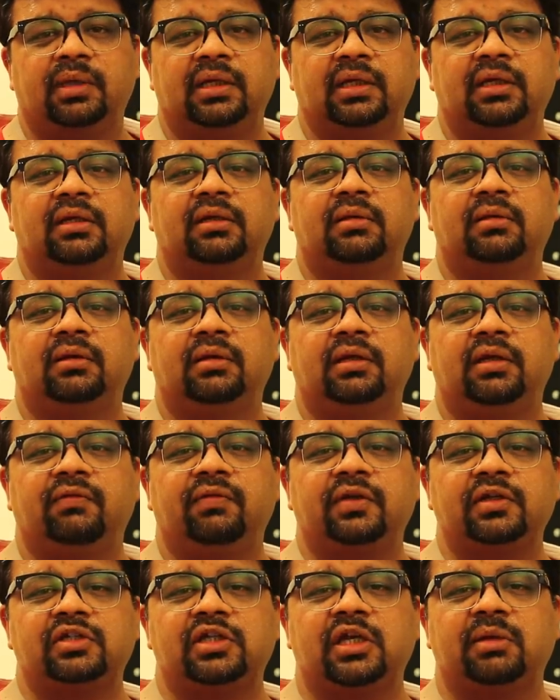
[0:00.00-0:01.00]
and
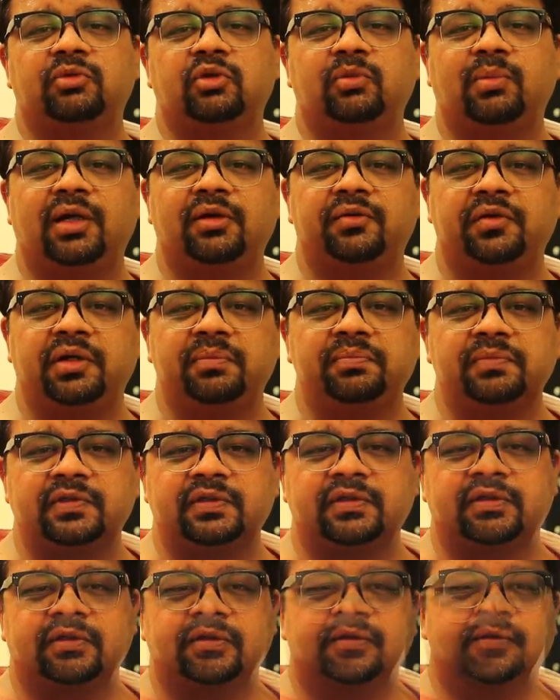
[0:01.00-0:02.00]
giving shape to my
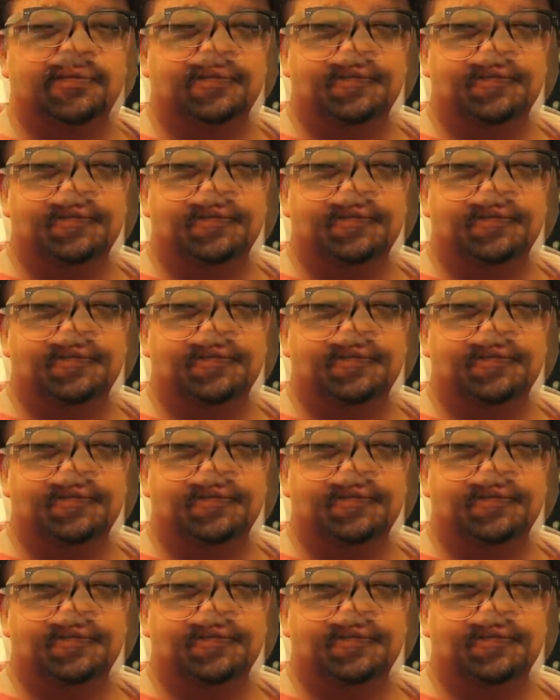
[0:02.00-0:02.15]
dreams.